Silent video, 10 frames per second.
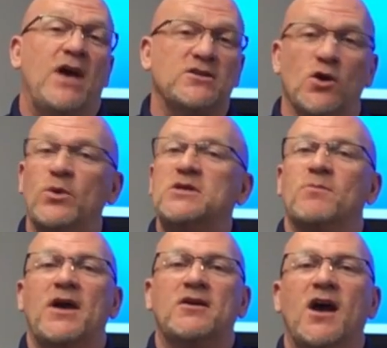As always,
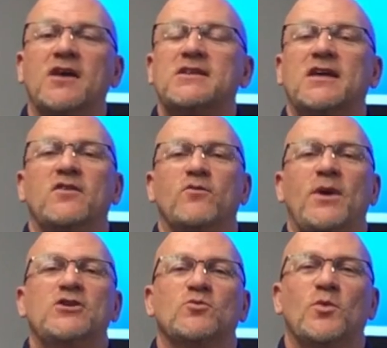my contact
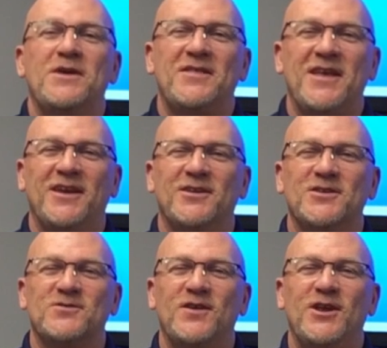information will be at the end of
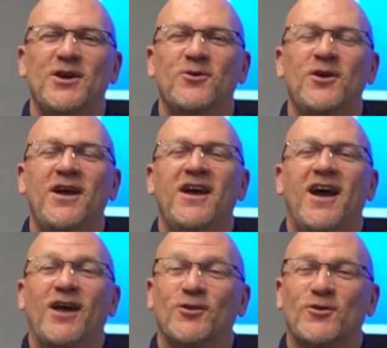this video.
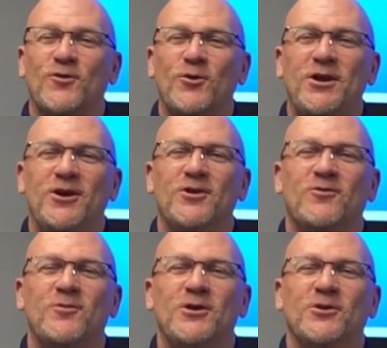I look forward to hearing
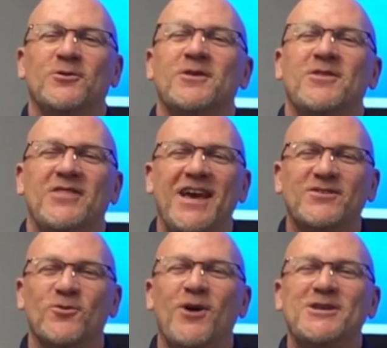from you. Thanks
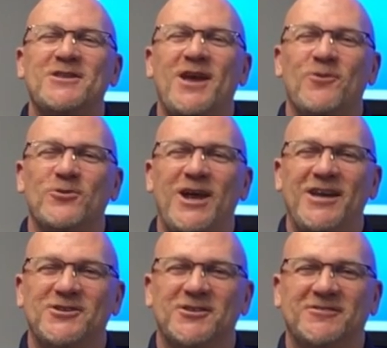for watching the Henwood Edge.